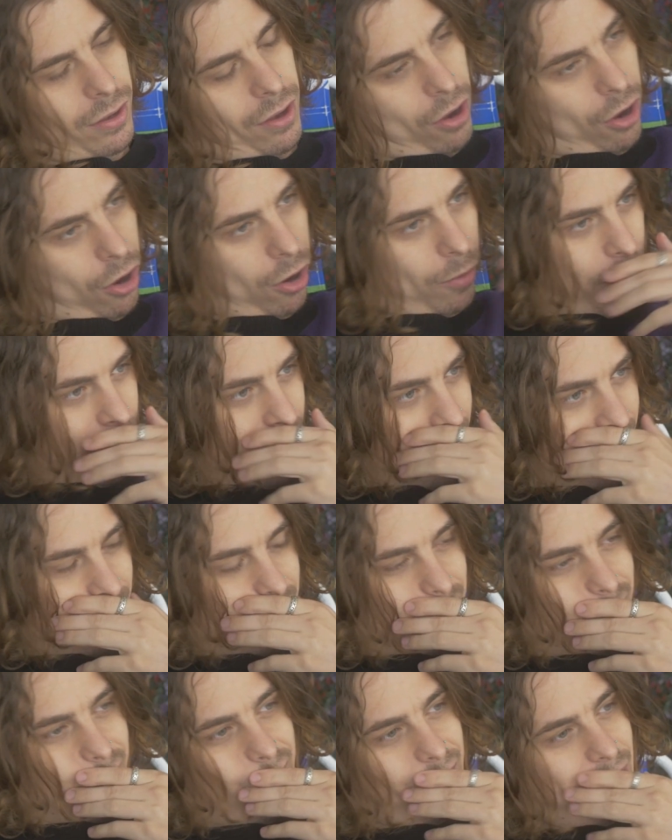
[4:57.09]
Oh
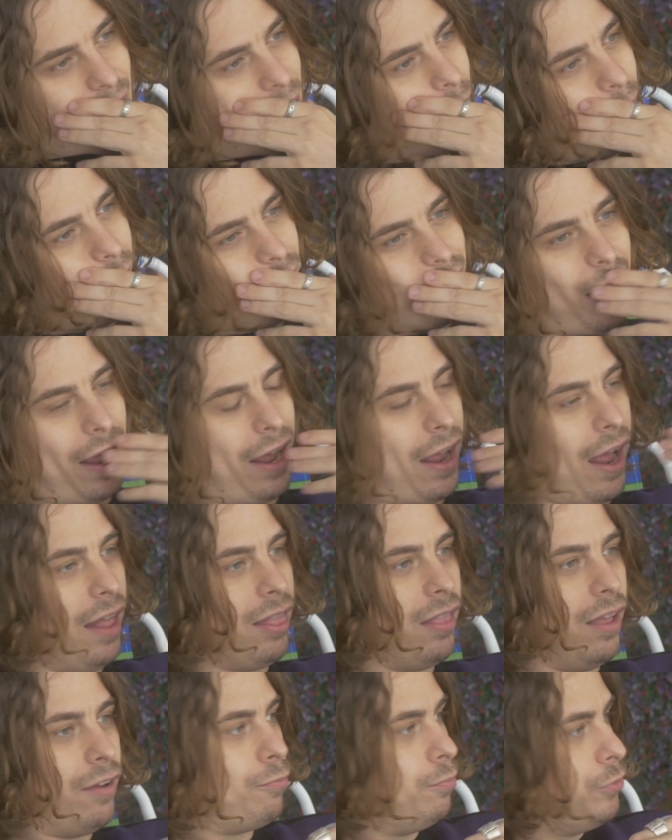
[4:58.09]
man, I
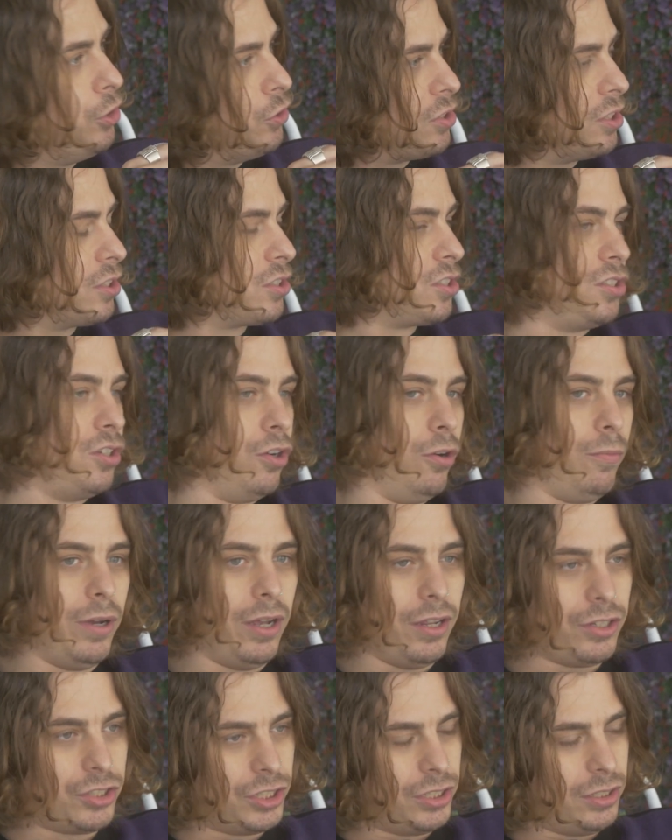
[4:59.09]
love music so
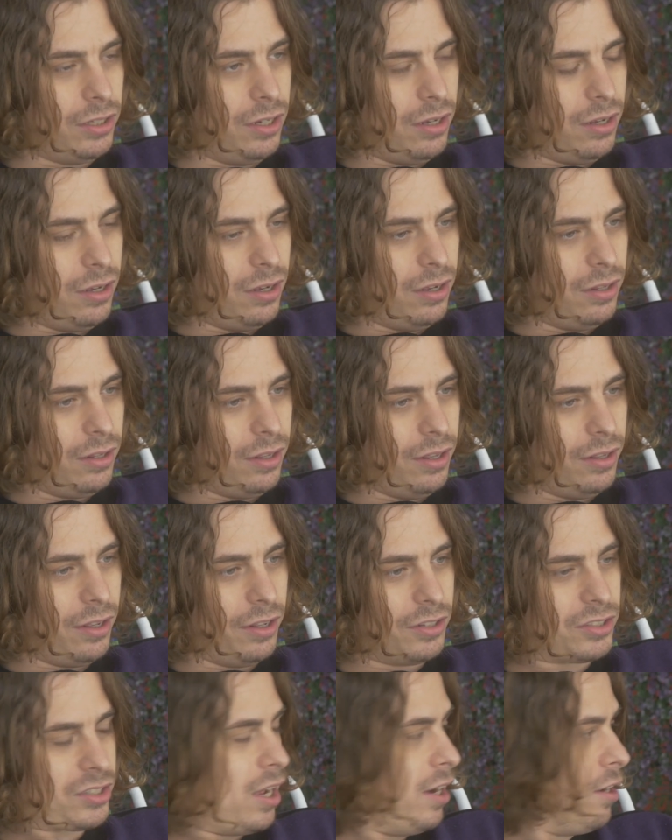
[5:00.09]
much.
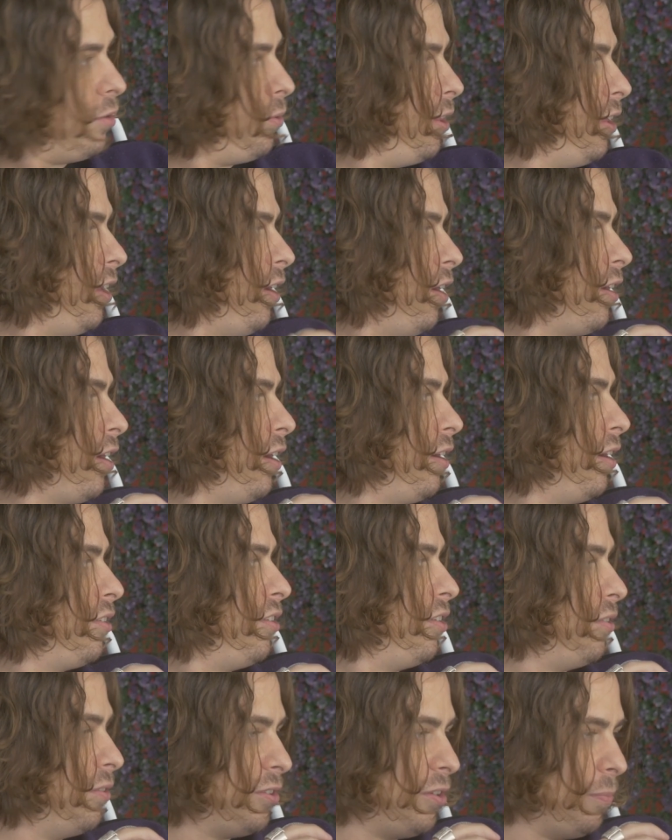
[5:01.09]
It's kind of really hard
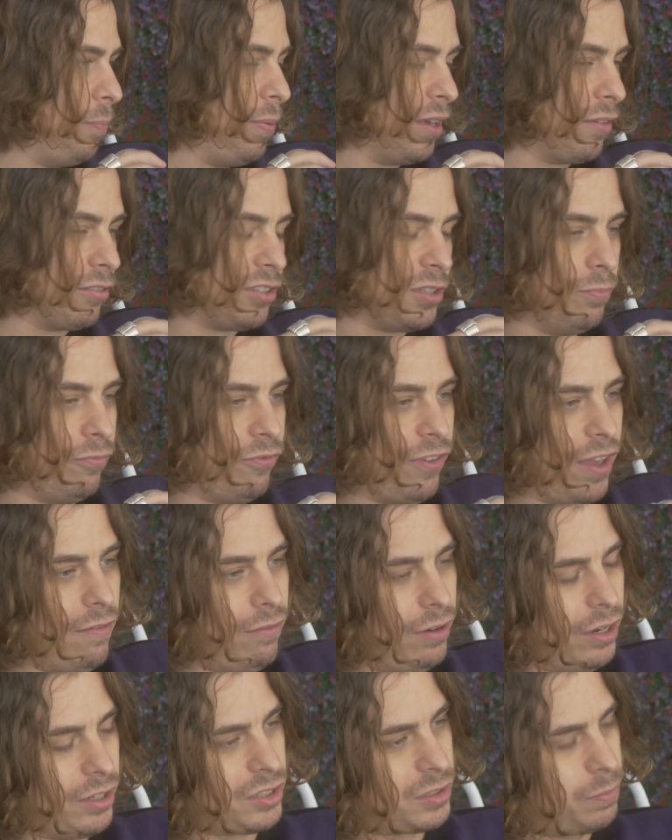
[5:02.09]
to pick some
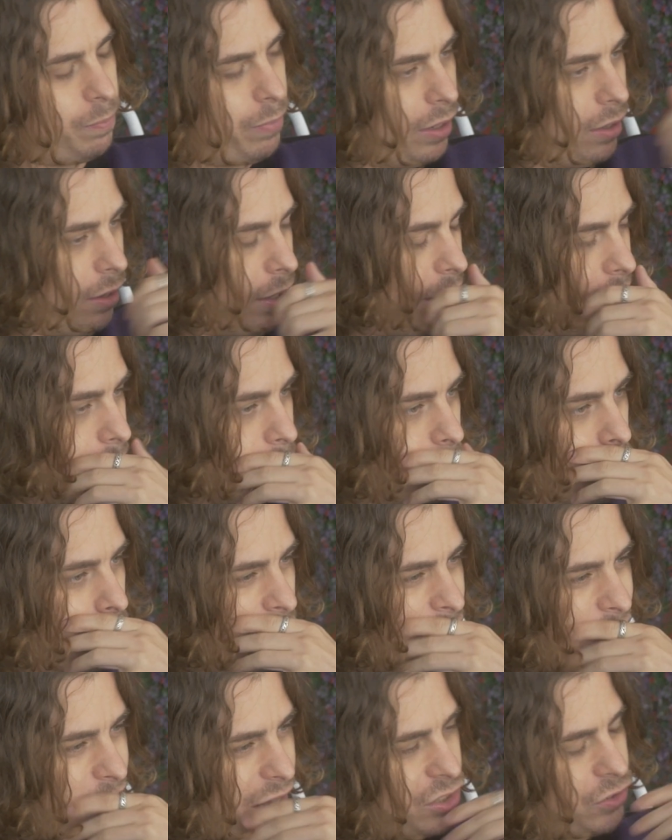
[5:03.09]
favorites, but like
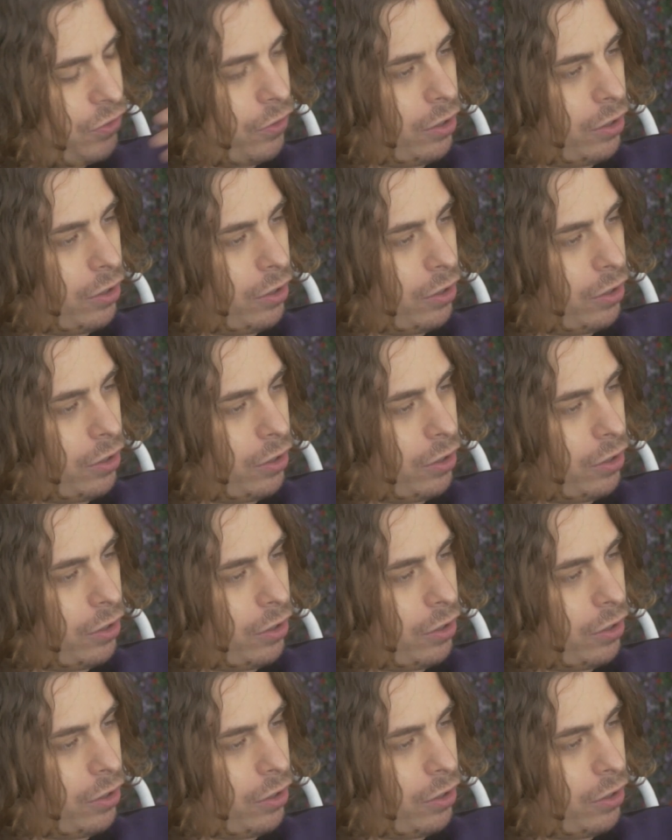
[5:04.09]
as